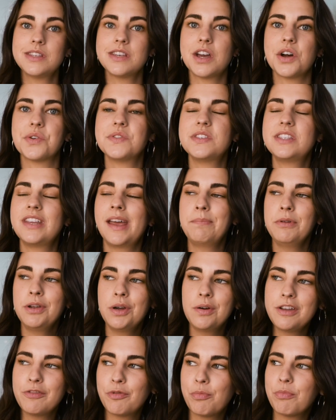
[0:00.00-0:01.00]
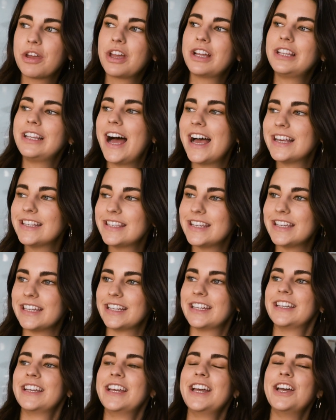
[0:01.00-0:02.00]
So stepping away from the
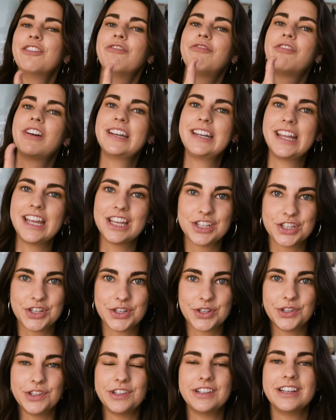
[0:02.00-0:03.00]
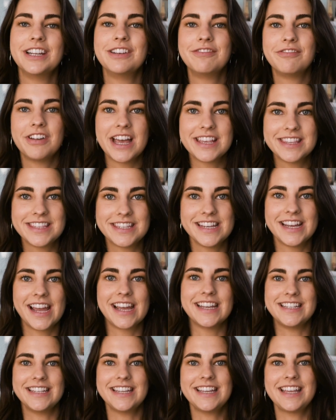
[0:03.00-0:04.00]
classic financial investing
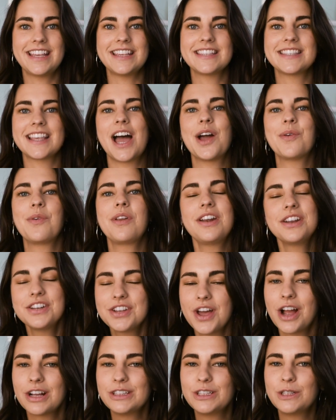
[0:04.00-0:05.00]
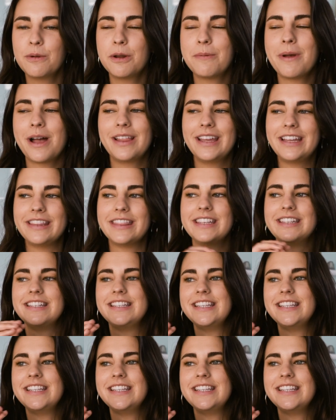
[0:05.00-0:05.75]
ideas, I wanted to talk a little bit about like the